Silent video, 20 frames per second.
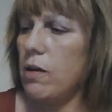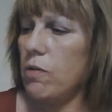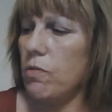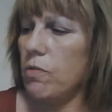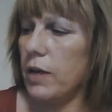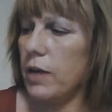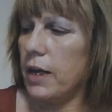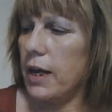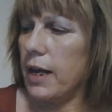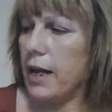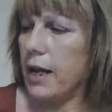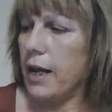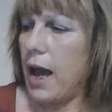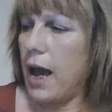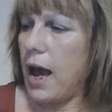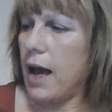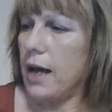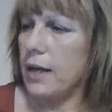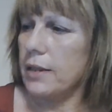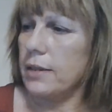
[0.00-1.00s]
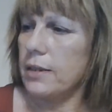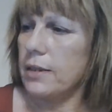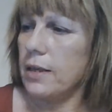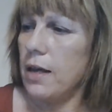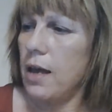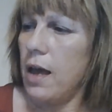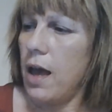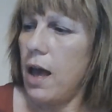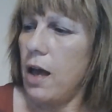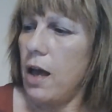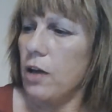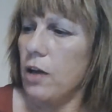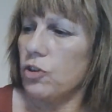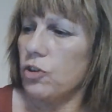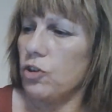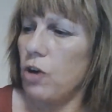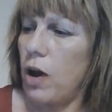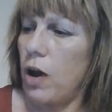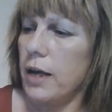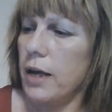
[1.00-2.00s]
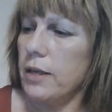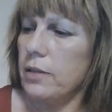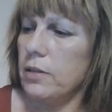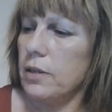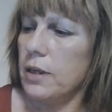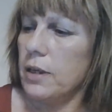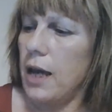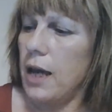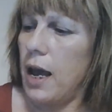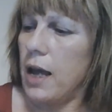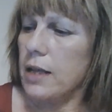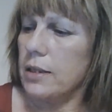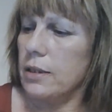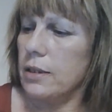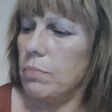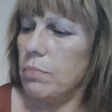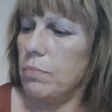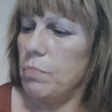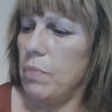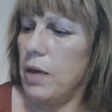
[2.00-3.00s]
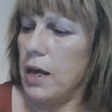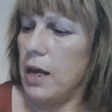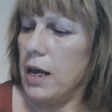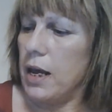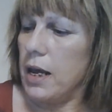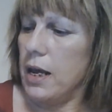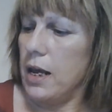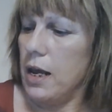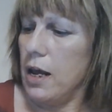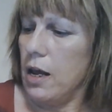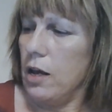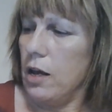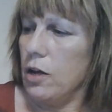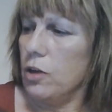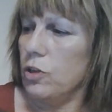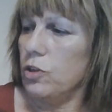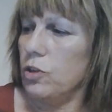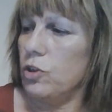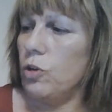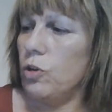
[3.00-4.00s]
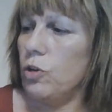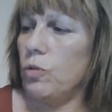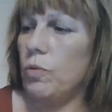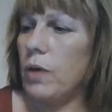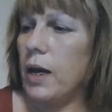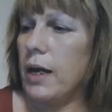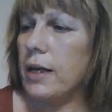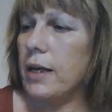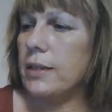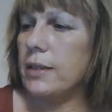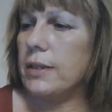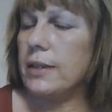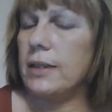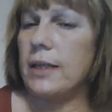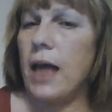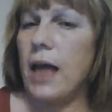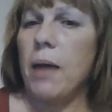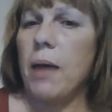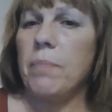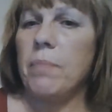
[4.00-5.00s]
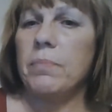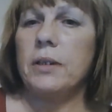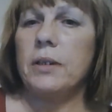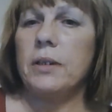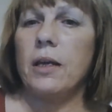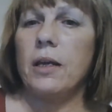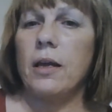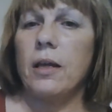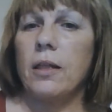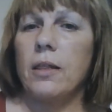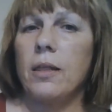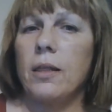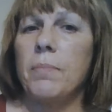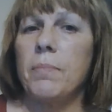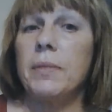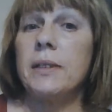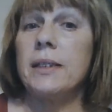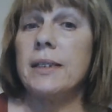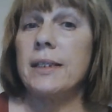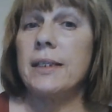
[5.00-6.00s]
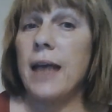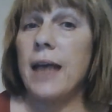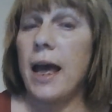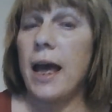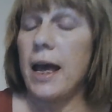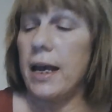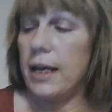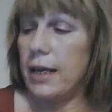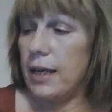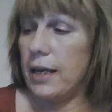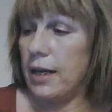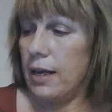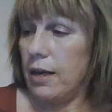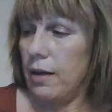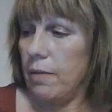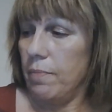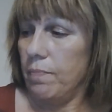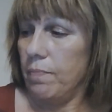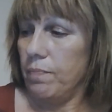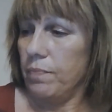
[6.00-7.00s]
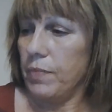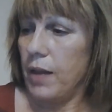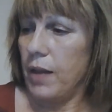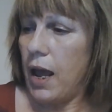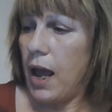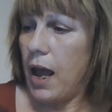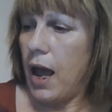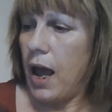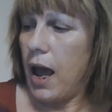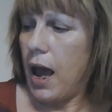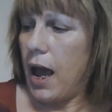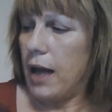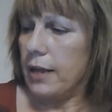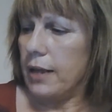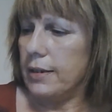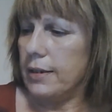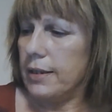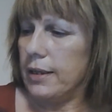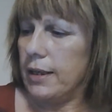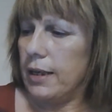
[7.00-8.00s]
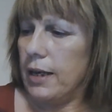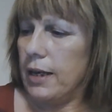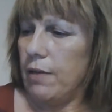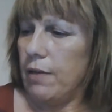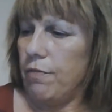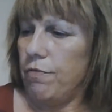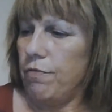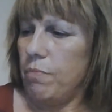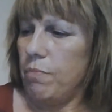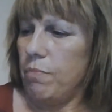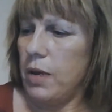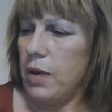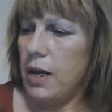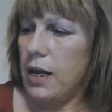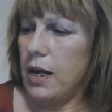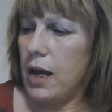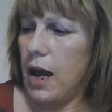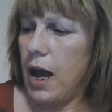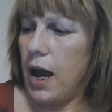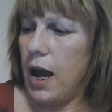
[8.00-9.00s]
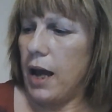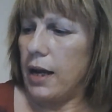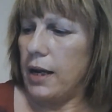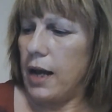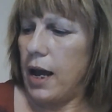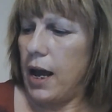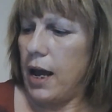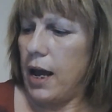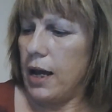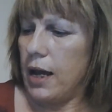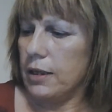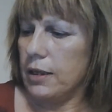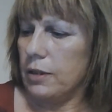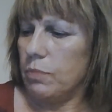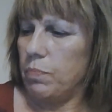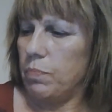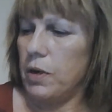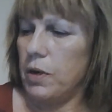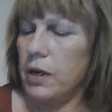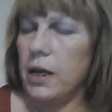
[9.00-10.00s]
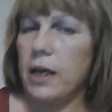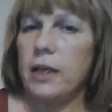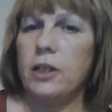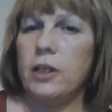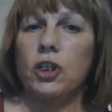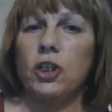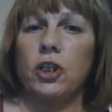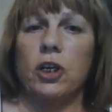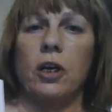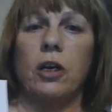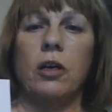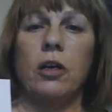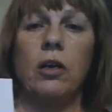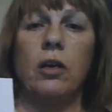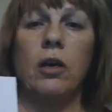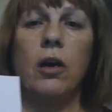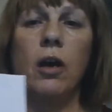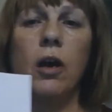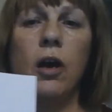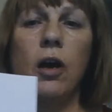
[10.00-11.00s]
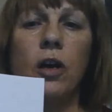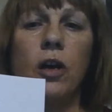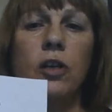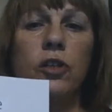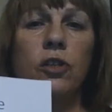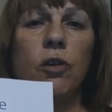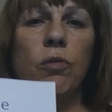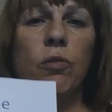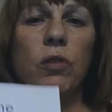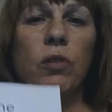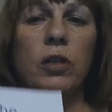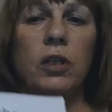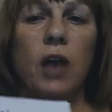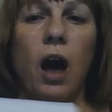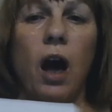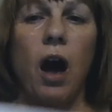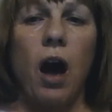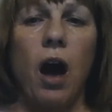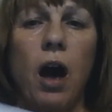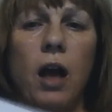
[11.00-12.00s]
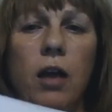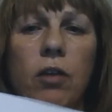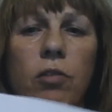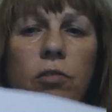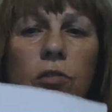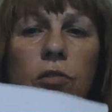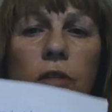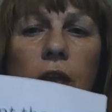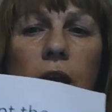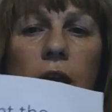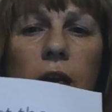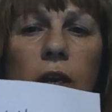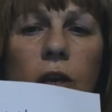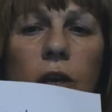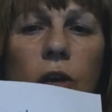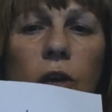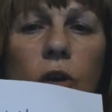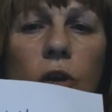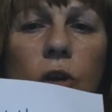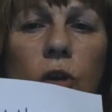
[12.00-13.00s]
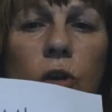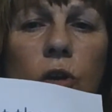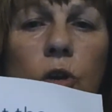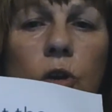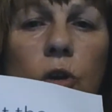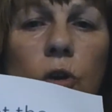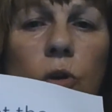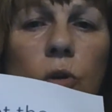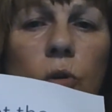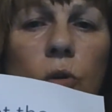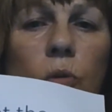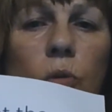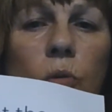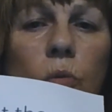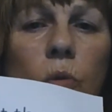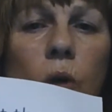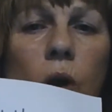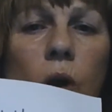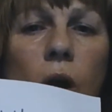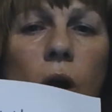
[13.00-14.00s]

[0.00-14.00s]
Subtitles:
looking at trying to get me to accept the mistake and give me an explanation so that I think you